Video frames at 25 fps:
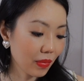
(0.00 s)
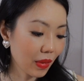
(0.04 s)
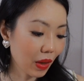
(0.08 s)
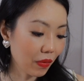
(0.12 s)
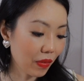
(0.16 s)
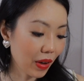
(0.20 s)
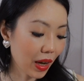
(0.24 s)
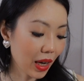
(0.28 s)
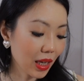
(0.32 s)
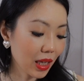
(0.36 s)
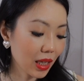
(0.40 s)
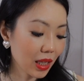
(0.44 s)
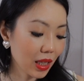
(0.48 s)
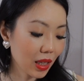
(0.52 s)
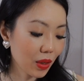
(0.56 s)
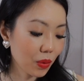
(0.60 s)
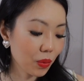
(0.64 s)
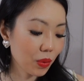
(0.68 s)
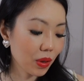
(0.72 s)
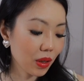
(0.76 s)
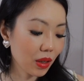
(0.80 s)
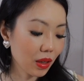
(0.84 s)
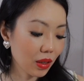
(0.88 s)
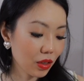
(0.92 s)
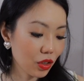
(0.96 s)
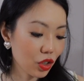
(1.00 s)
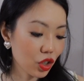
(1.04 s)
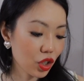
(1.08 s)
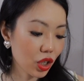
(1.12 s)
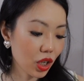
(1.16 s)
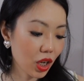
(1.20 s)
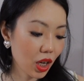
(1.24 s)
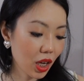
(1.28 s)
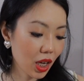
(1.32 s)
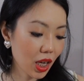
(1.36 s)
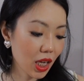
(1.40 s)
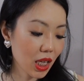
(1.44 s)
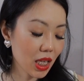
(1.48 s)
the vanity with
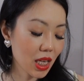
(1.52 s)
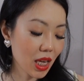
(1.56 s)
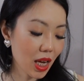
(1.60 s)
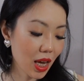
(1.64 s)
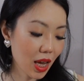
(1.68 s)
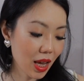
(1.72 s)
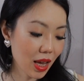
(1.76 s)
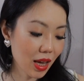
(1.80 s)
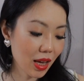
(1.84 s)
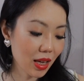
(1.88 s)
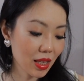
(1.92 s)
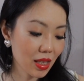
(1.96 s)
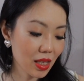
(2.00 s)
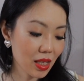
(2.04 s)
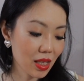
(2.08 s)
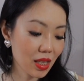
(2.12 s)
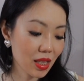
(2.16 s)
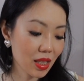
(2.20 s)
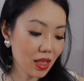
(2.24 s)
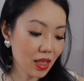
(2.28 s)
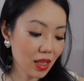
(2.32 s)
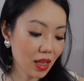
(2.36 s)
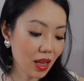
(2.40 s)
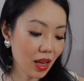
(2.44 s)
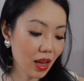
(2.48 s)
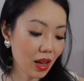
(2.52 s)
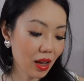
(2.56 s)
chain, yes.